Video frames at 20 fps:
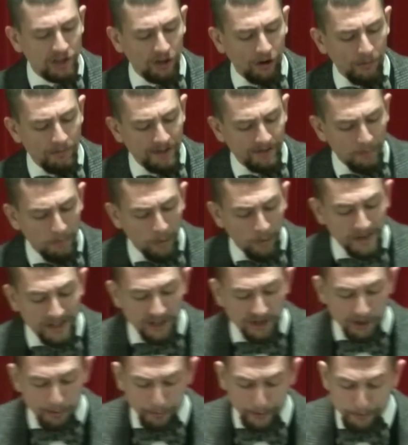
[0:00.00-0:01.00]
in terms of a more
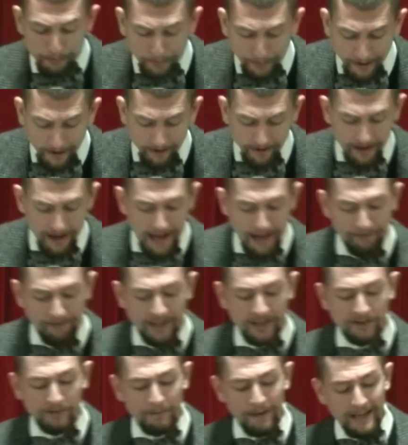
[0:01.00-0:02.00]
disciplined prayer
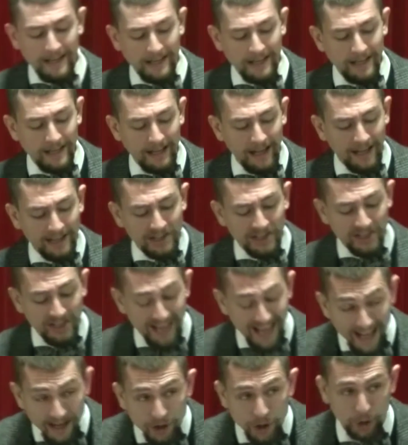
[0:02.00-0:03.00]
life is making a
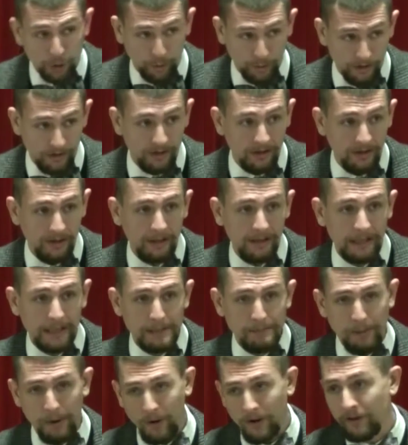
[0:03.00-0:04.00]
schedule
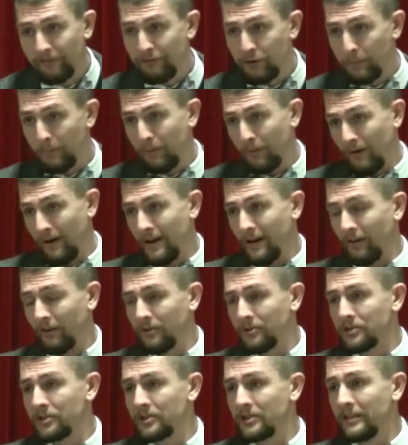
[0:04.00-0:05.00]
part of your
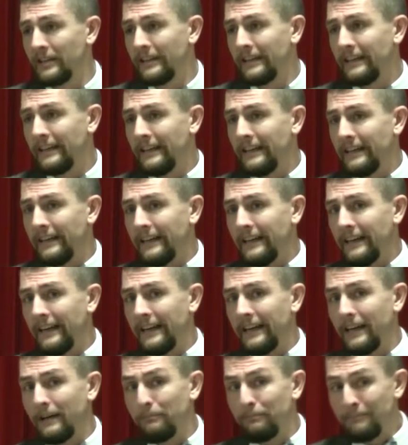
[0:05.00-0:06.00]
prayers.
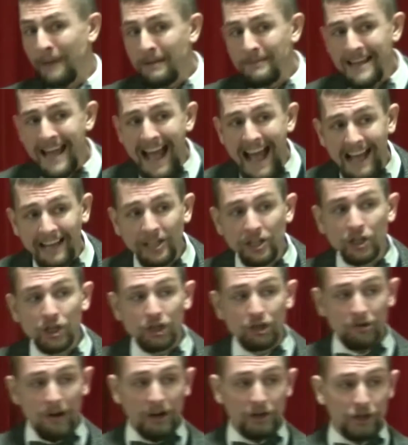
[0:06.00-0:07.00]
Uh, maybe adding
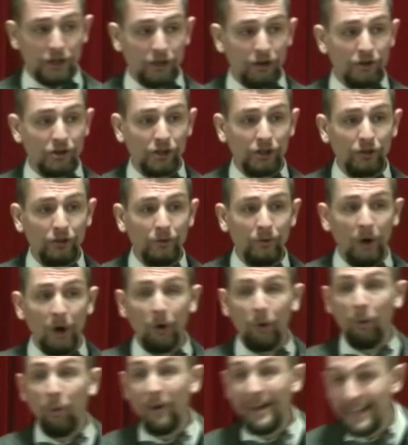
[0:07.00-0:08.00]
structure to
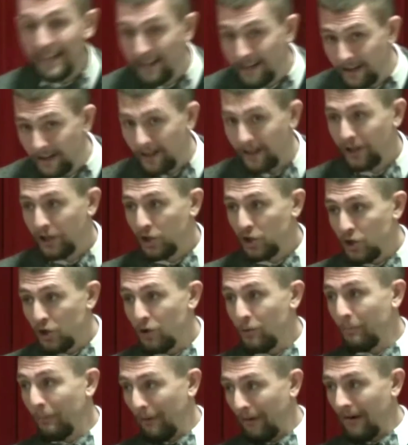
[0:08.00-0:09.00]
when
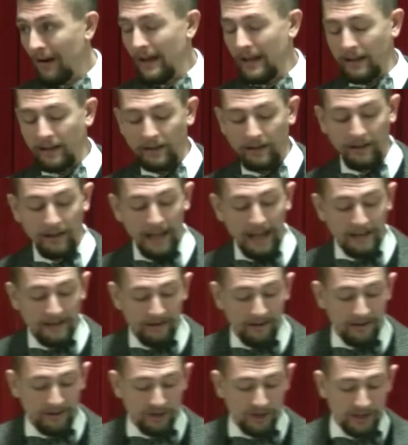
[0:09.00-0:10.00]
you pray
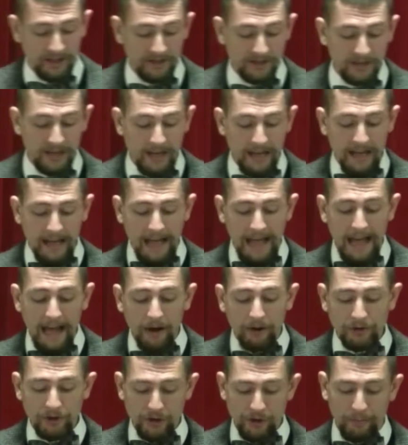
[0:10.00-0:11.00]
and not just
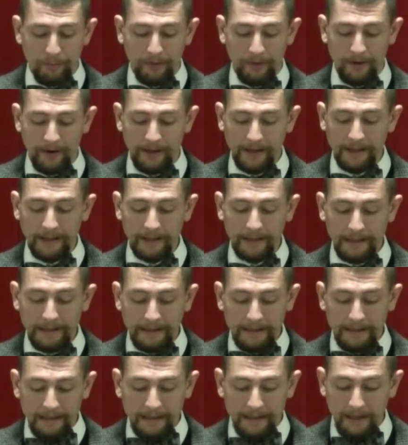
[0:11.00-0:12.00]
how you pray.
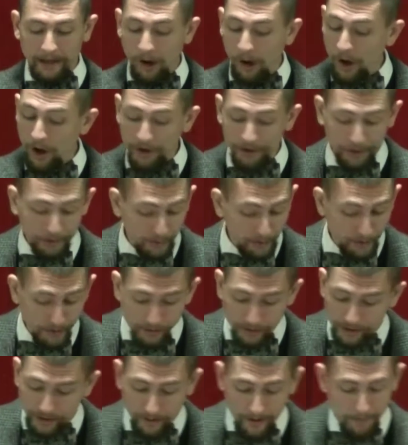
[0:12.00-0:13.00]
Uh, all
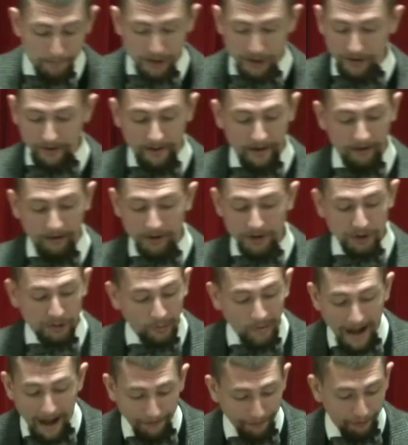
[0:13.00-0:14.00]
through Scripture, there is
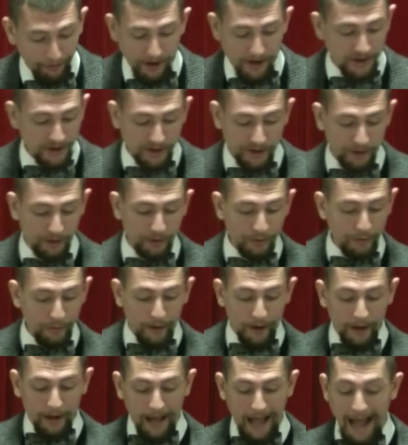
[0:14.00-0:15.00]
reference
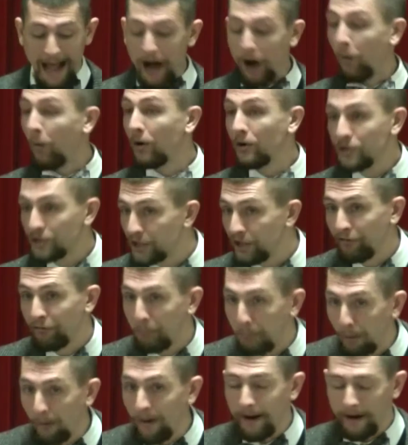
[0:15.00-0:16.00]
to hours
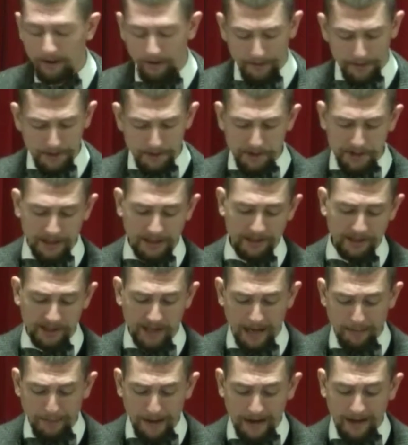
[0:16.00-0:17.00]
of prayer that are set
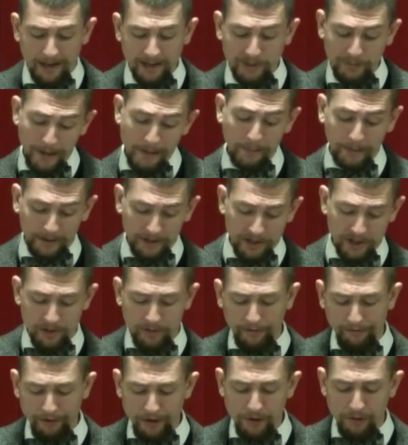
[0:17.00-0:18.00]
aside by God's people. Listen
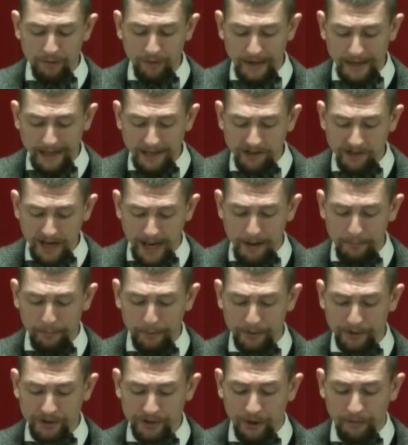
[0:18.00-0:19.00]
to a few
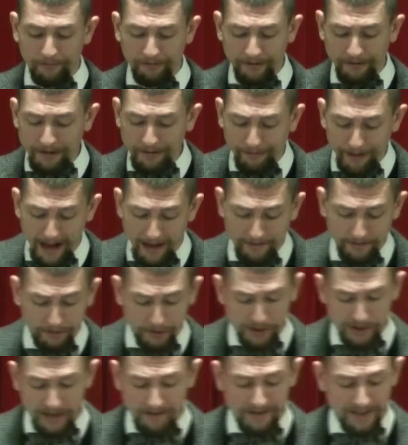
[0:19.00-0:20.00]
examples Psalm 55 and
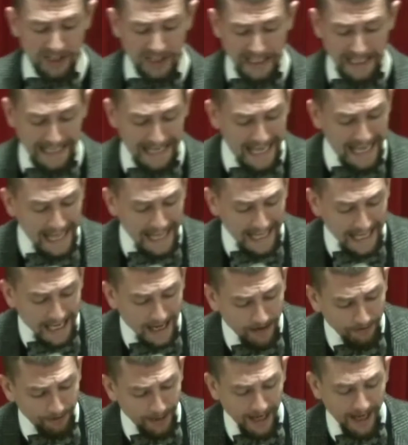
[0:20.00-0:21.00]
verse 17
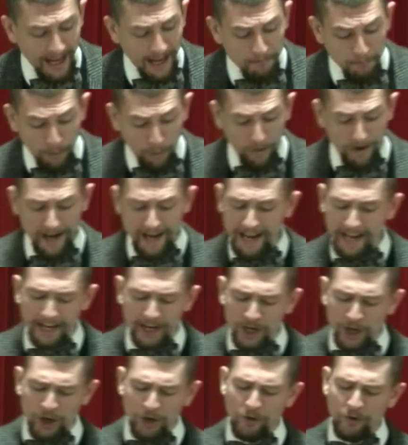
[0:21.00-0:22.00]
Evening and morning
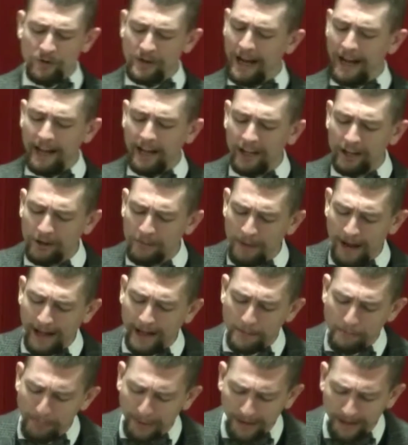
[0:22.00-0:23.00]
and at noon I utter my
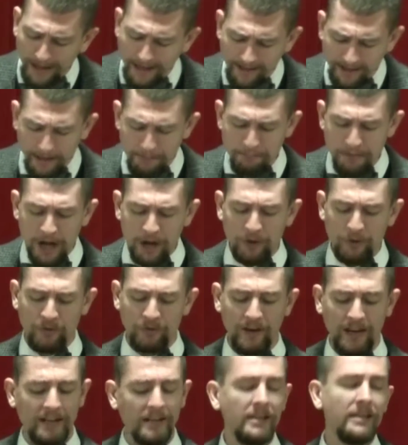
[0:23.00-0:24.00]
complaint and
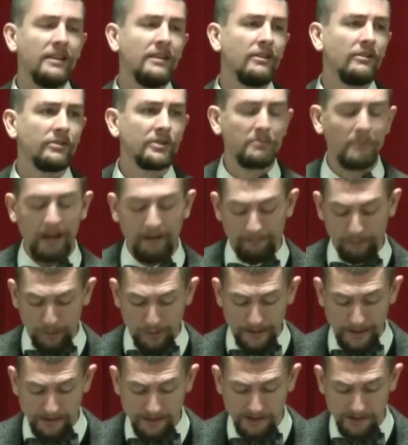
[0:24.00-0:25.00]
moan, and he hears my
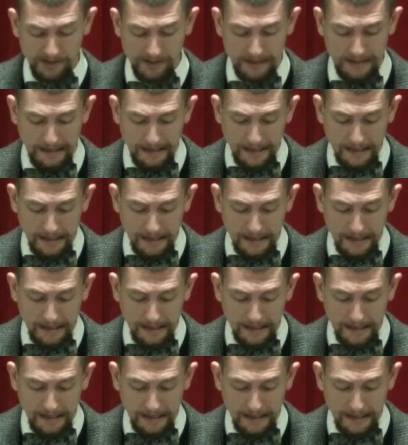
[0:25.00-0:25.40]
voice.